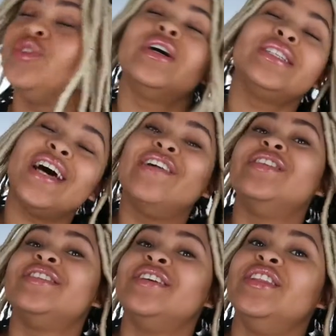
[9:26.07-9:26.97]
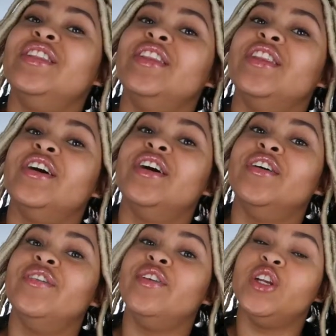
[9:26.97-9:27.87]
If you guys haven't seen
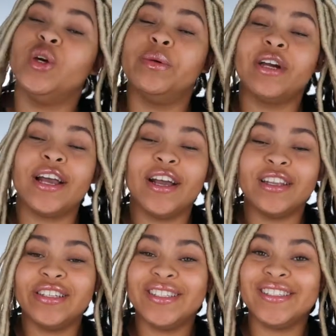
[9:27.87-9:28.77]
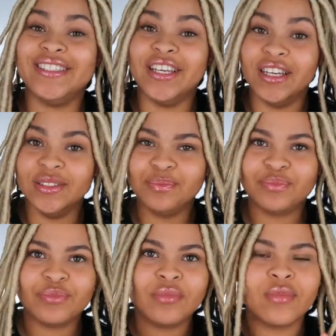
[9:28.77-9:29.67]
the video where I got these done
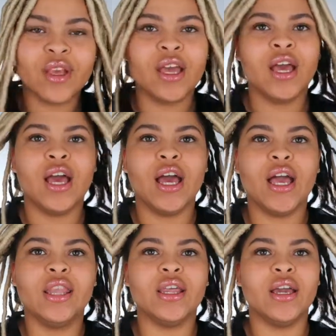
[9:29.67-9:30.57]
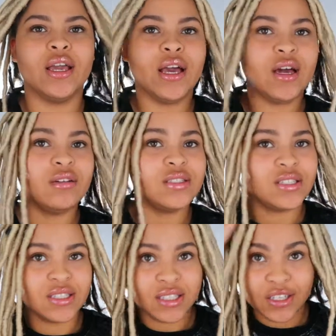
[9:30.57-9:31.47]
and like how
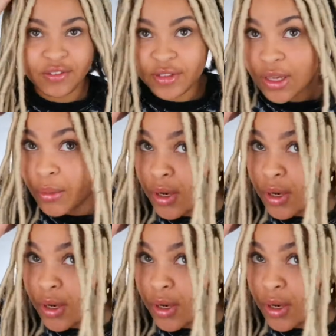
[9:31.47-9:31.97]
stiff they